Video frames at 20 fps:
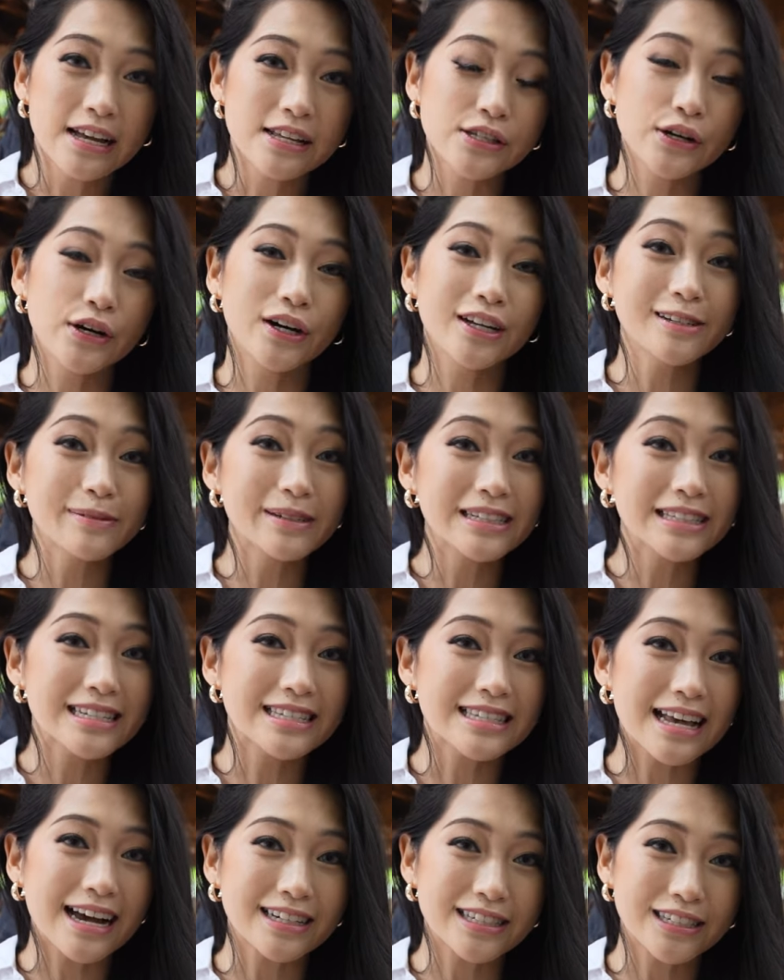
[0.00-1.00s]
So Onibus
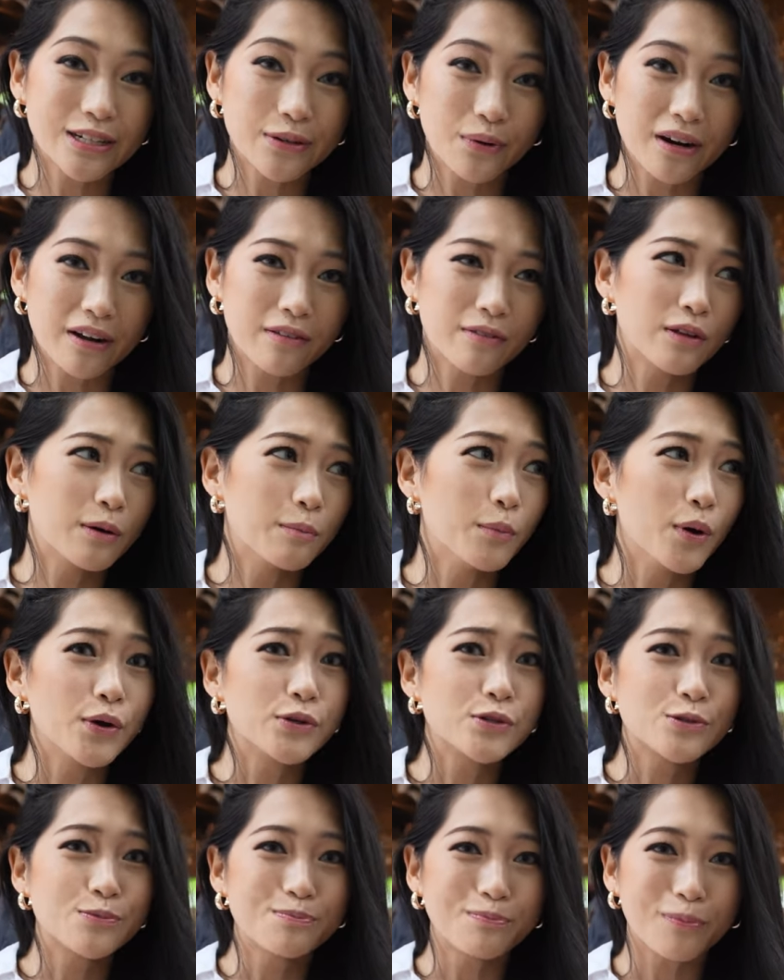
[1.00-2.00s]
is actually one of the
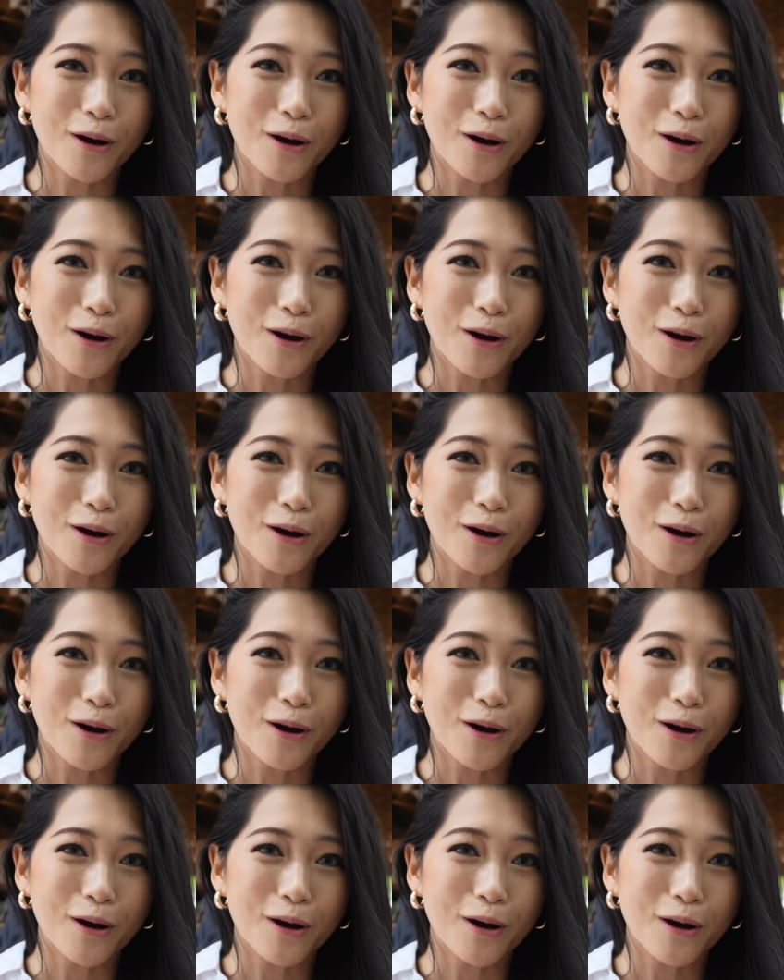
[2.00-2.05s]
most